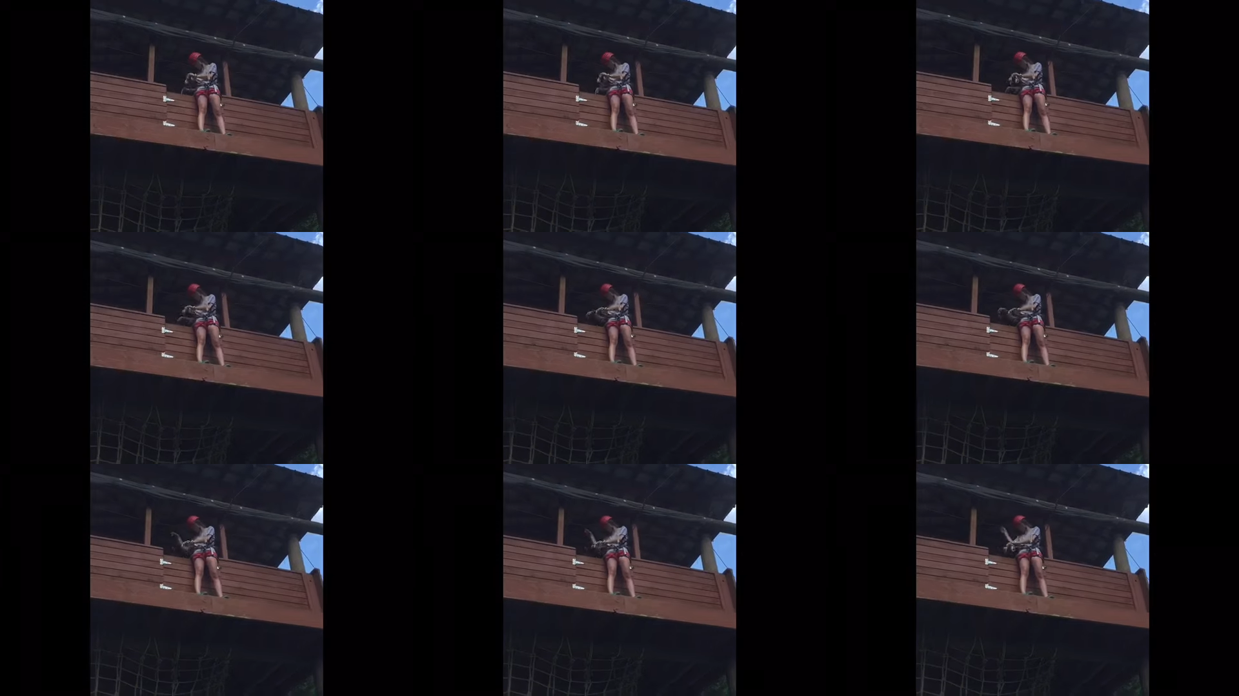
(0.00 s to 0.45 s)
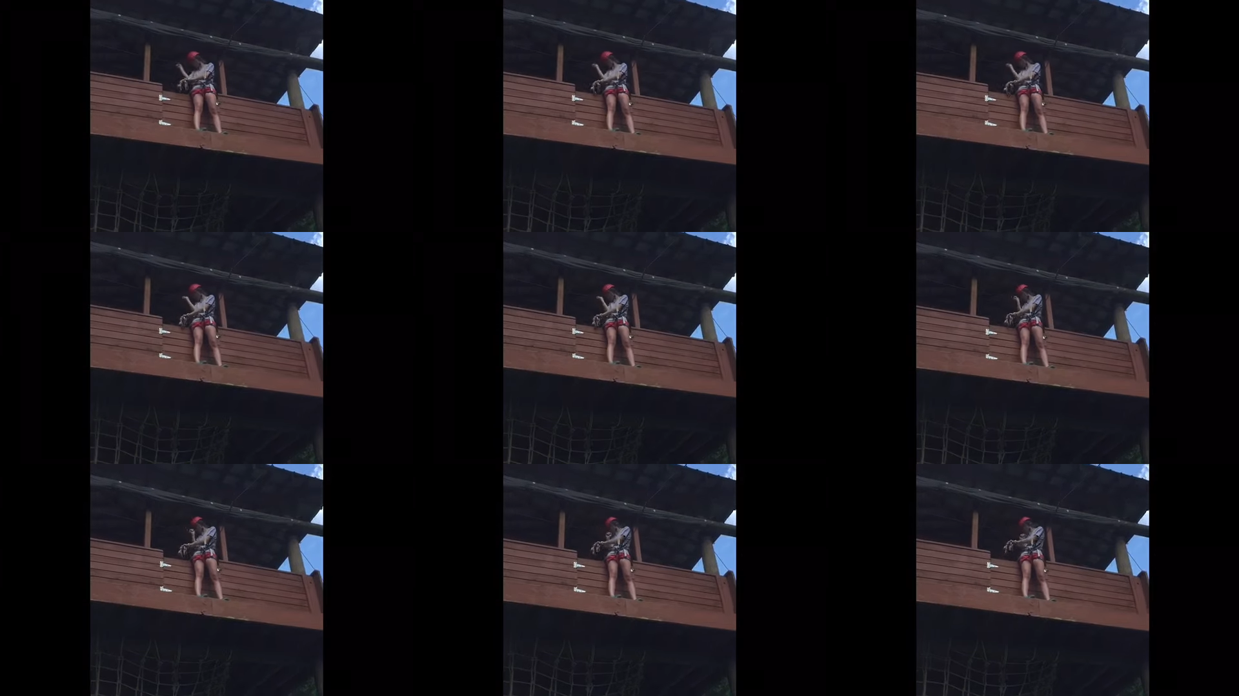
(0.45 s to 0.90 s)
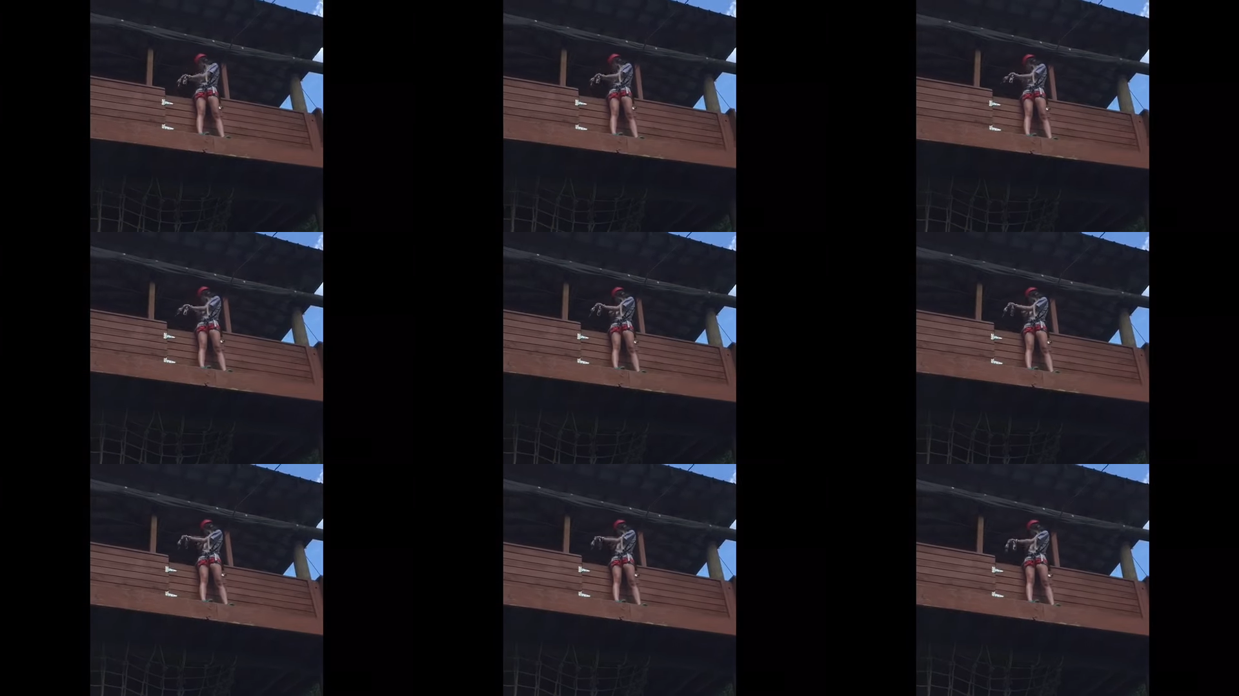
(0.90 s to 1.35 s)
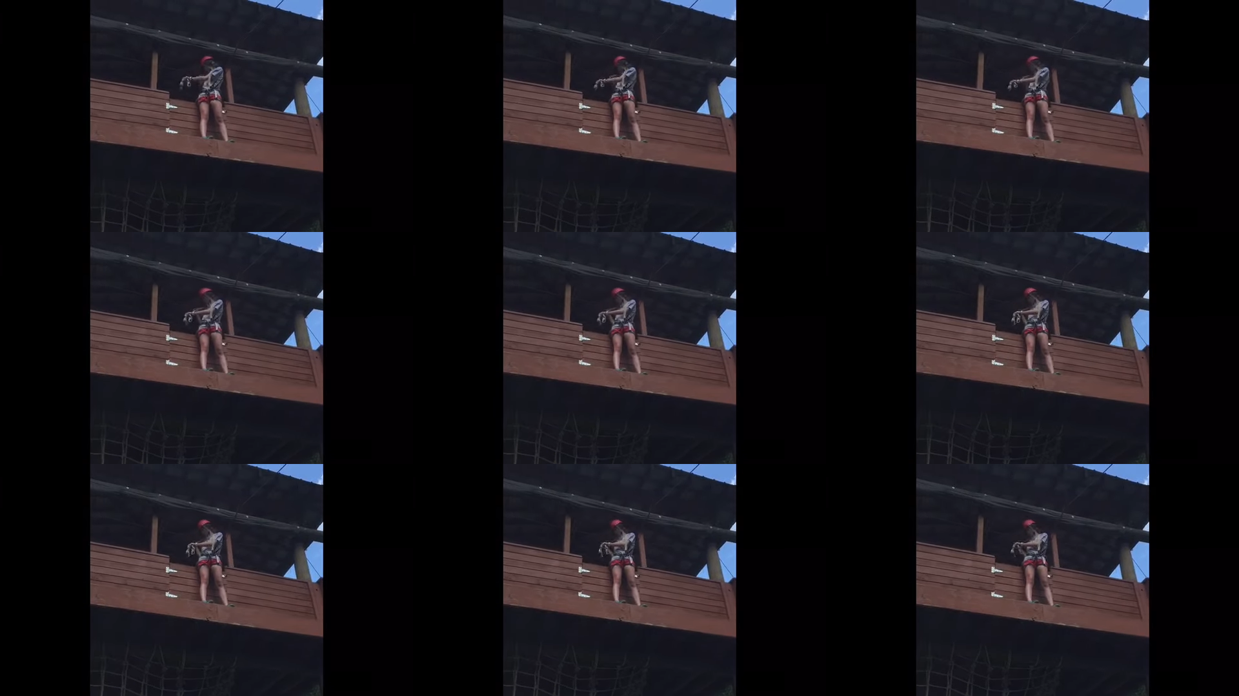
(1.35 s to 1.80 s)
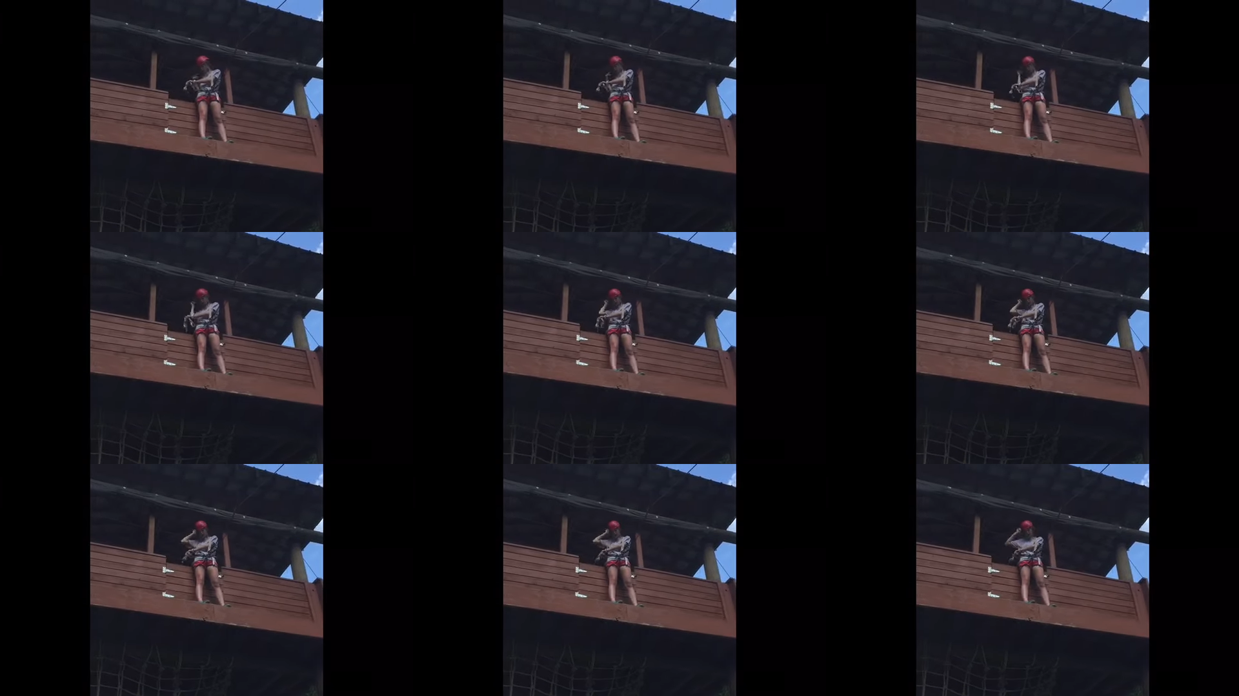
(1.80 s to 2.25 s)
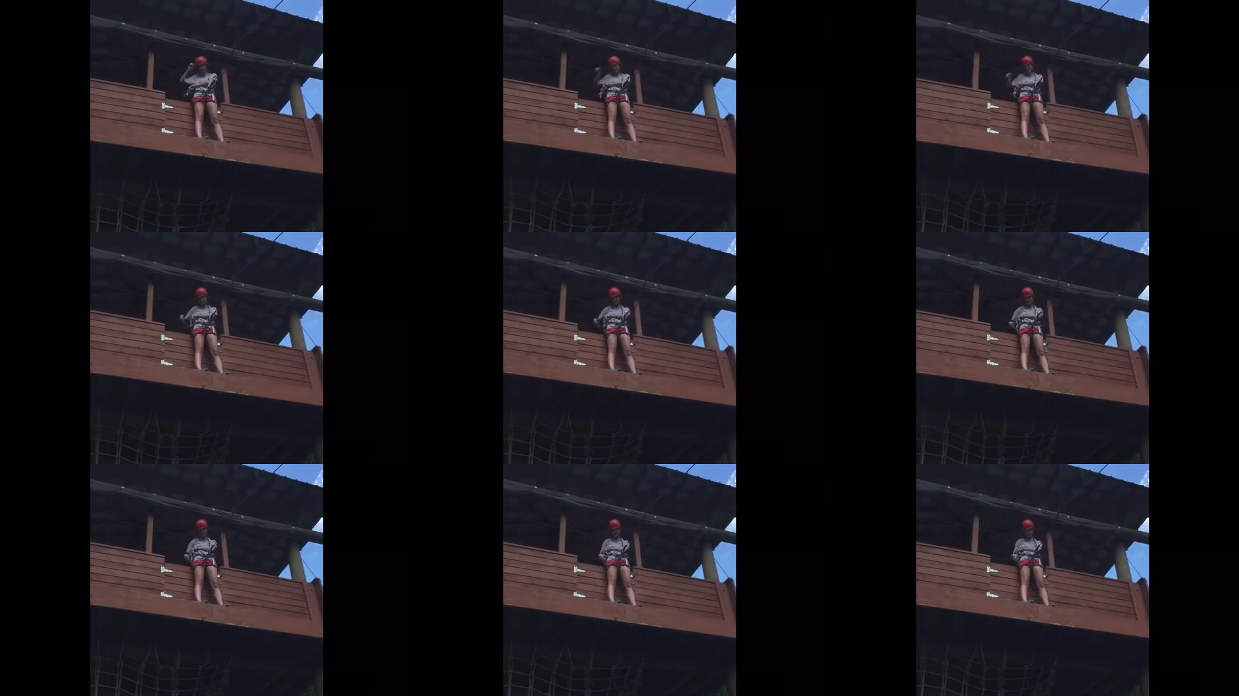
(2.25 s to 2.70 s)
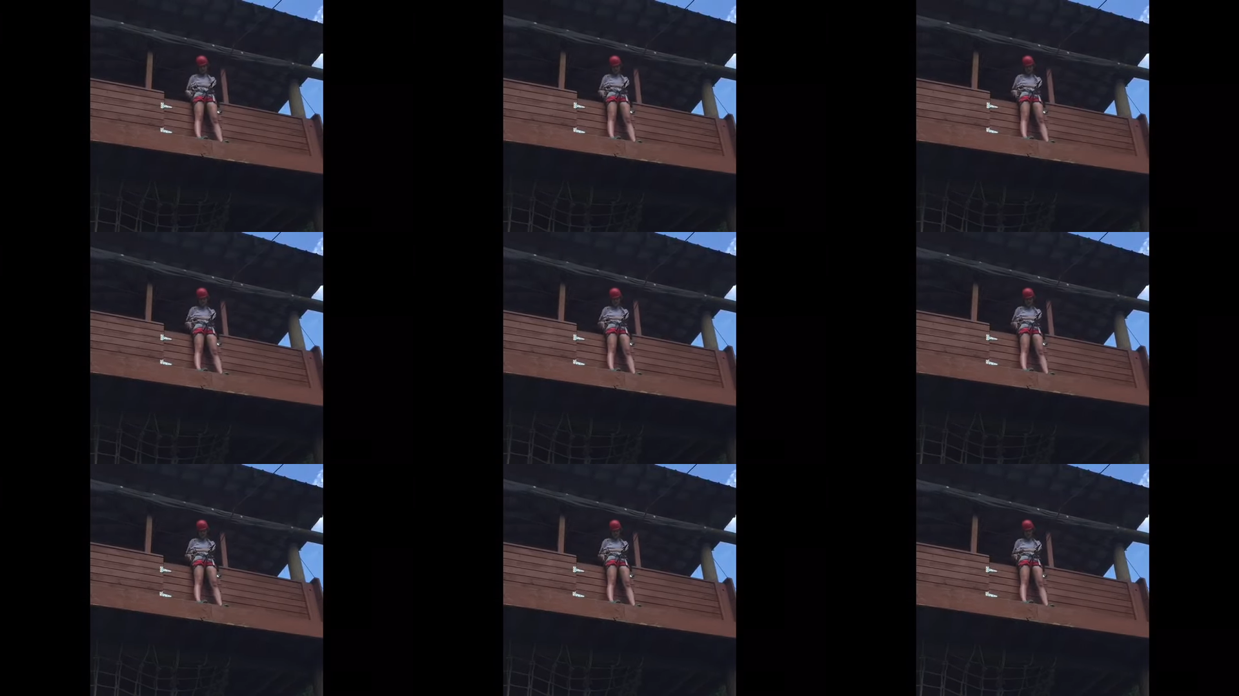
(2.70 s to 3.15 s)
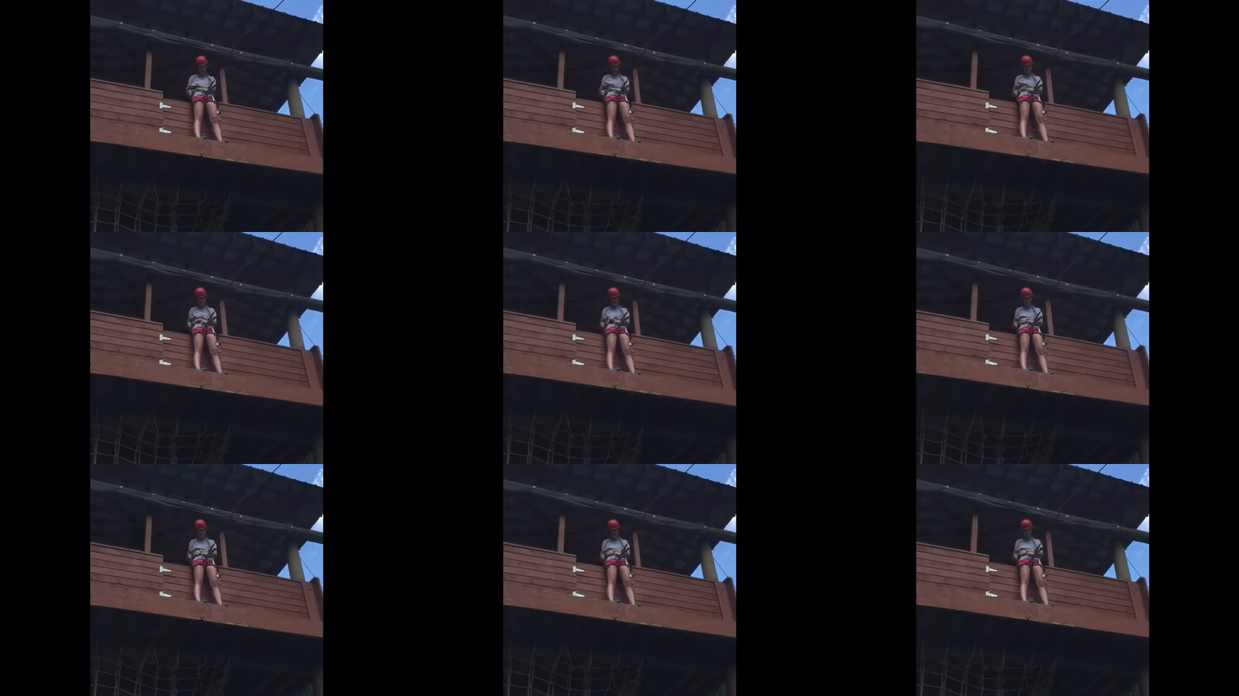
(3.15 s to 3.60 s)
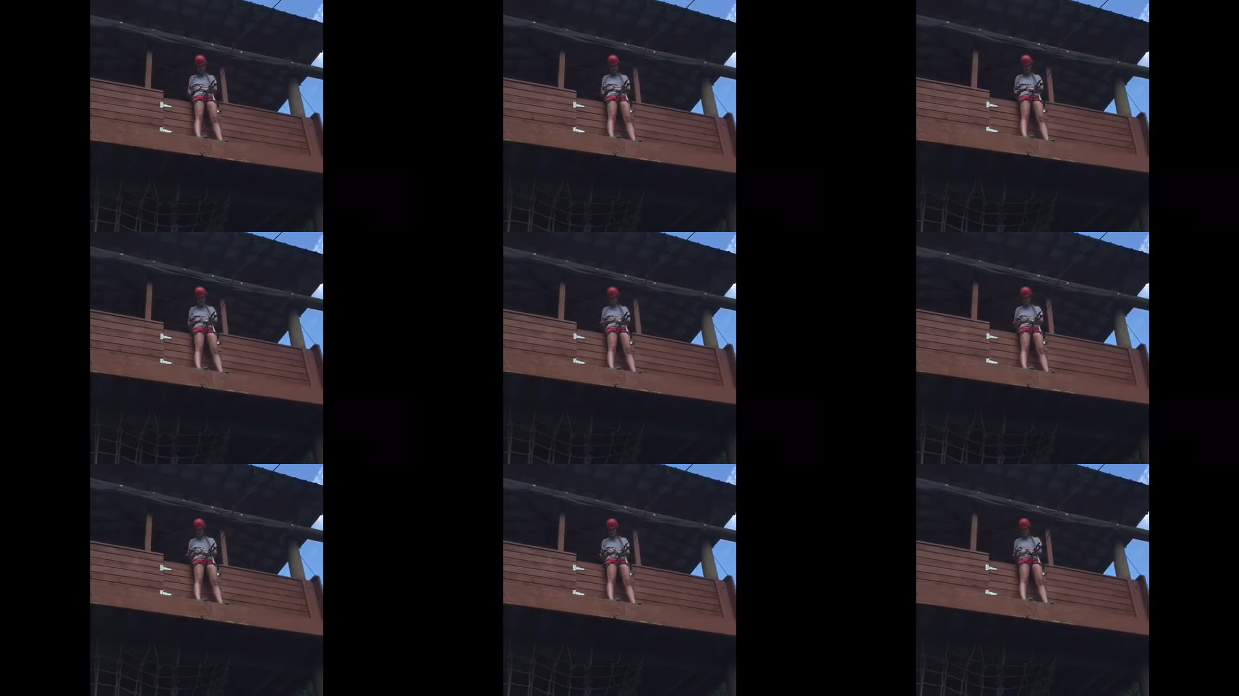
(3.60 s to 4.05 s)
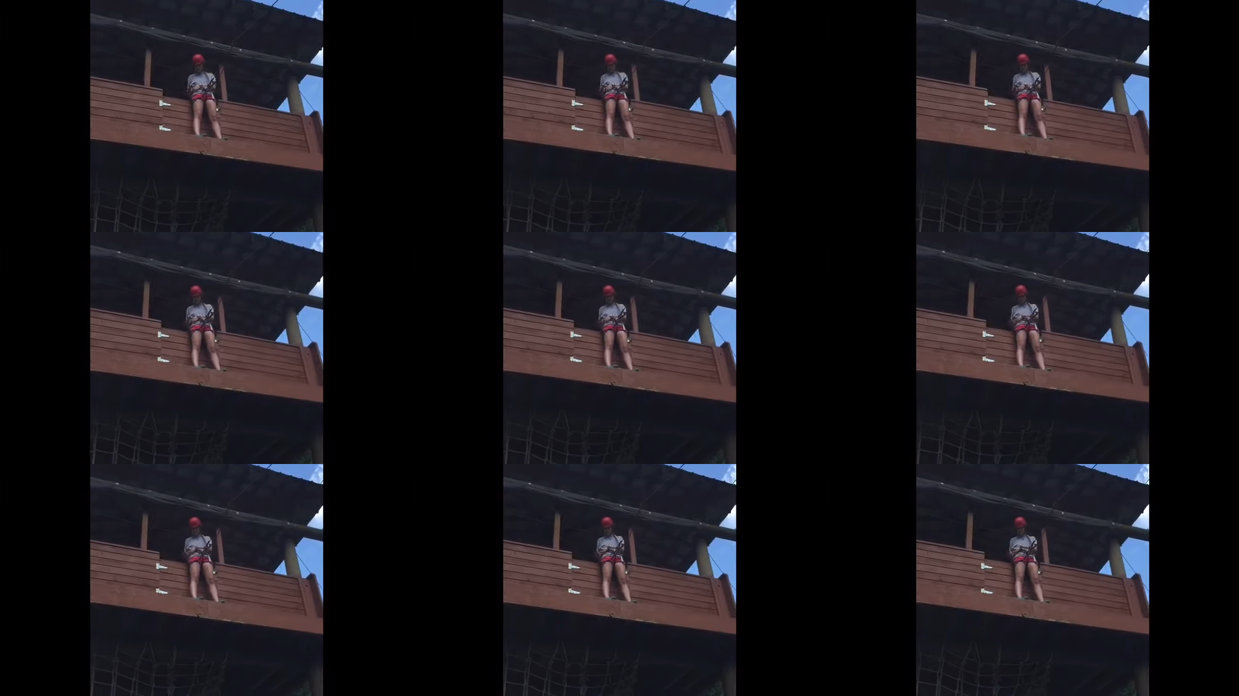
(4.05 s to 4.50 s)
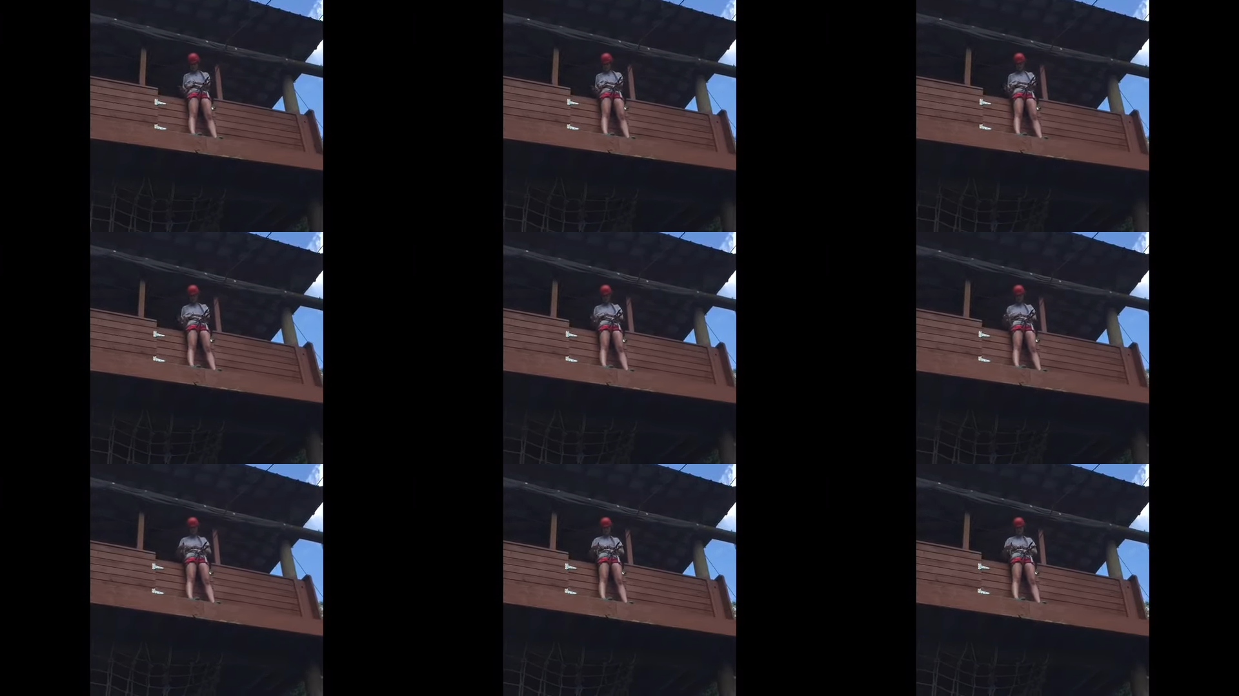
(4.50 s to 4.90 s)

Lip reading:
[unreadable: no face in view]